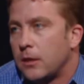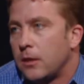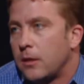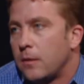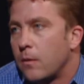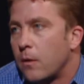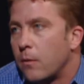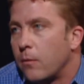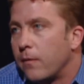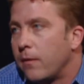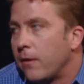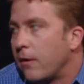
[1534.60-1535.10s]
where
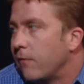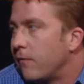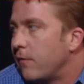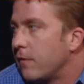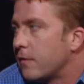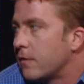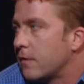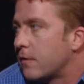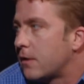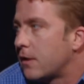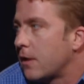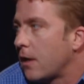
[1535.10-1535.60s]
we're there to
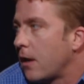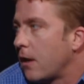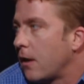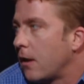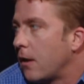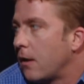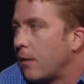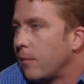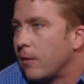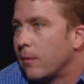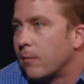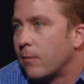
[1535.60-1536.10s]
visit Santa, I
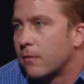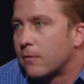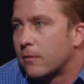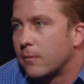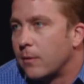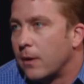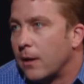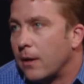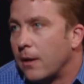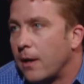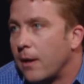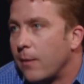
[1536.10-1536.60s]
mean, it must have been
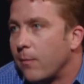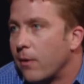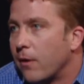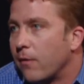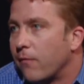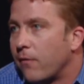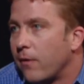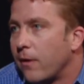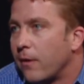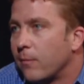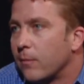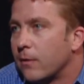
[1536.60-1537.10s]
a nightmare for
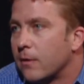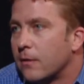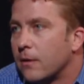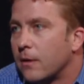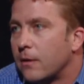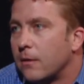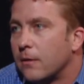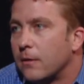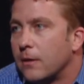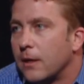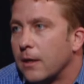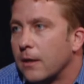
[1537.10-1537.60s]
him because he
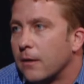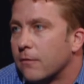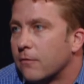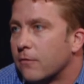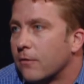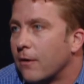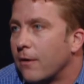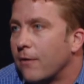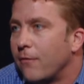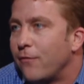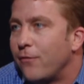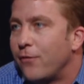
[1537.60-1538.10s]
couldn't get us
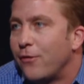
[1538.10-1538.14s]
off